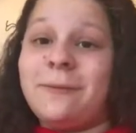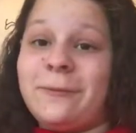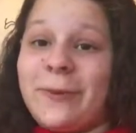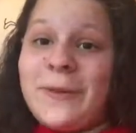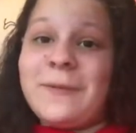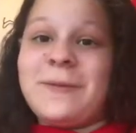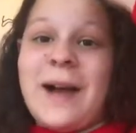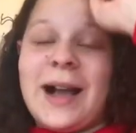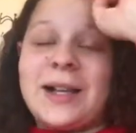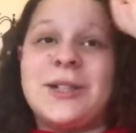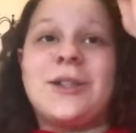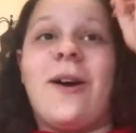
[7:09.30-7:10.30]
fun
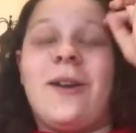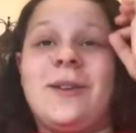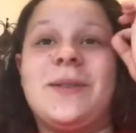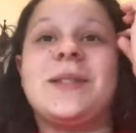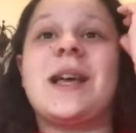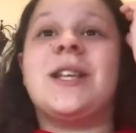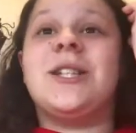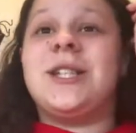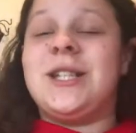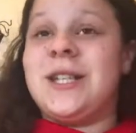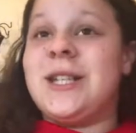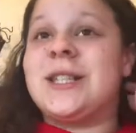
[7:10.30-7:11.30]
fact, Tyler is a
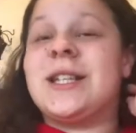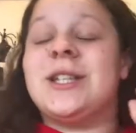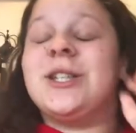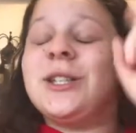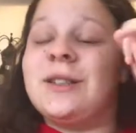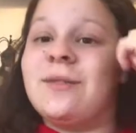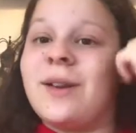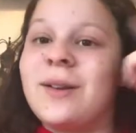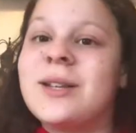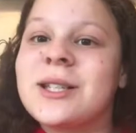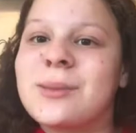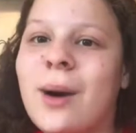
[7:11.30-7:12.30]
genius and she's
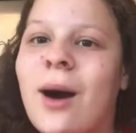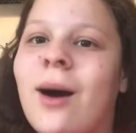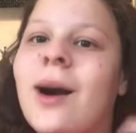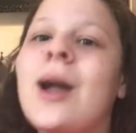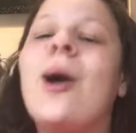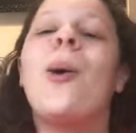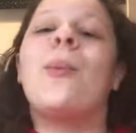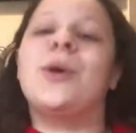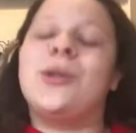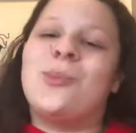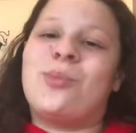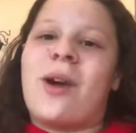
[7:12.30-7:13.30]
very smart,
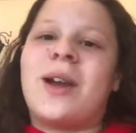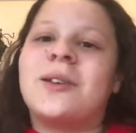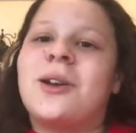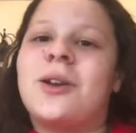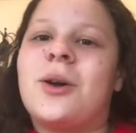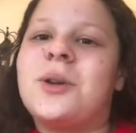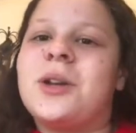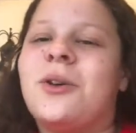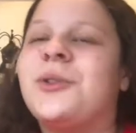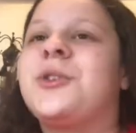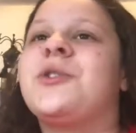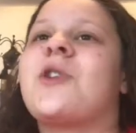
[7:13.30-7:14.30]
but your brain can only
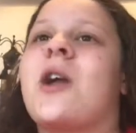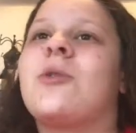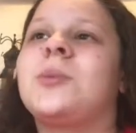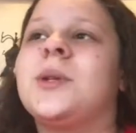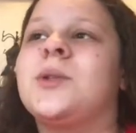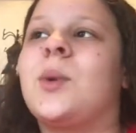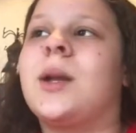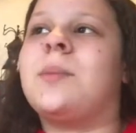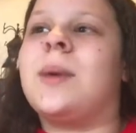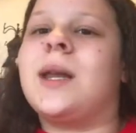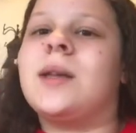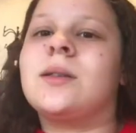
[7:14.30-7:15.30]
concentrate up to 20
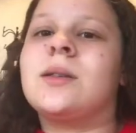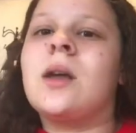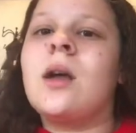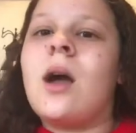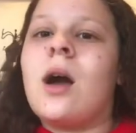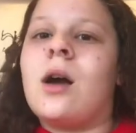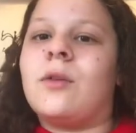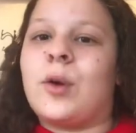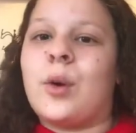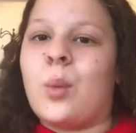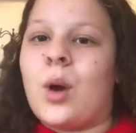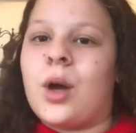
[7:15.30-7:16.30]
minutes of
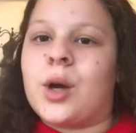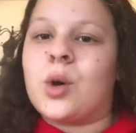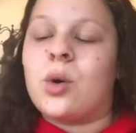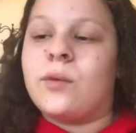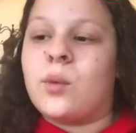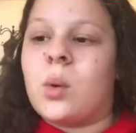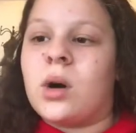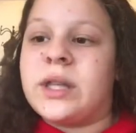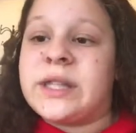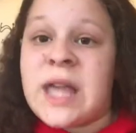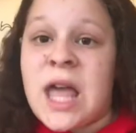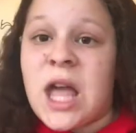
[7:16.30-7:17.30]
like work,
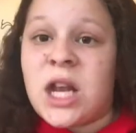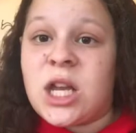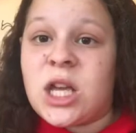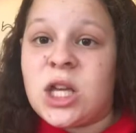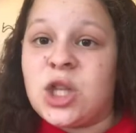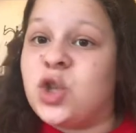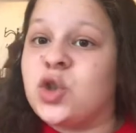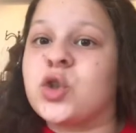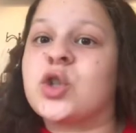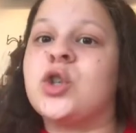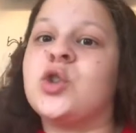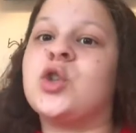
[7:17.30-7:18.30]
otherwise then you're
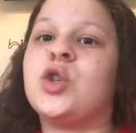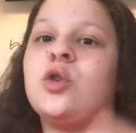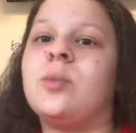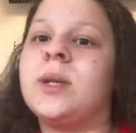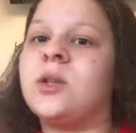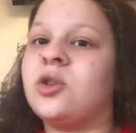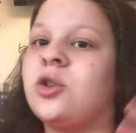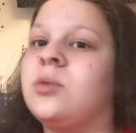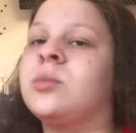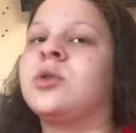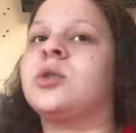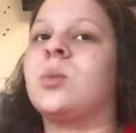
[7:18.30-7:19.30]
just consuming too
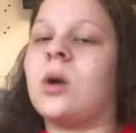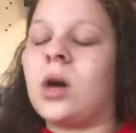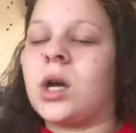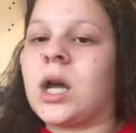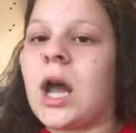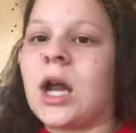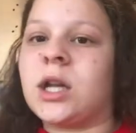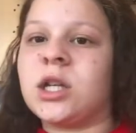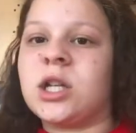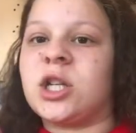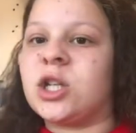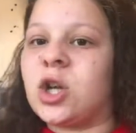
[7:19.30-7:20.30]
much work
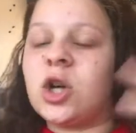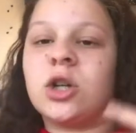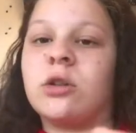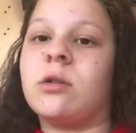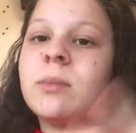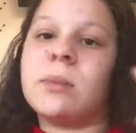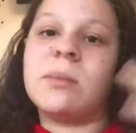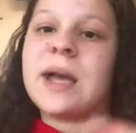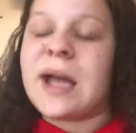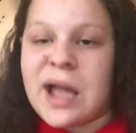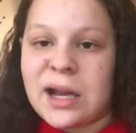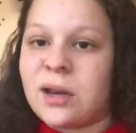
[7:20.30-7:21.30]
and you're not going to remember
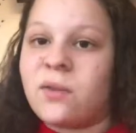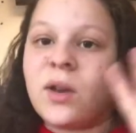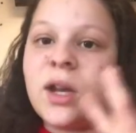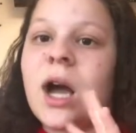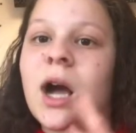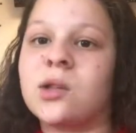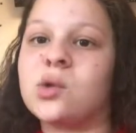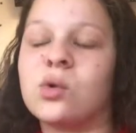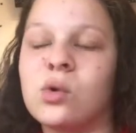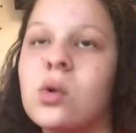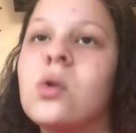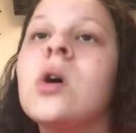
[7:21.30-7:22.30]
anything at
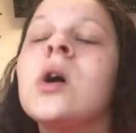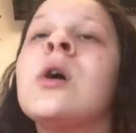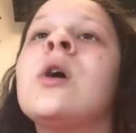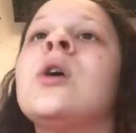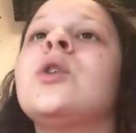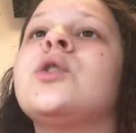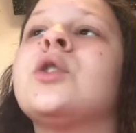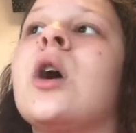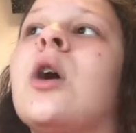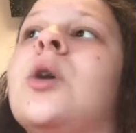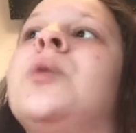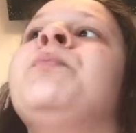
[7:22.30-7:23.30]
all.
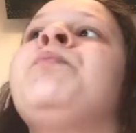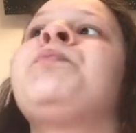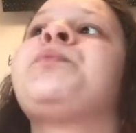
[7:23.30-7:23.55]
So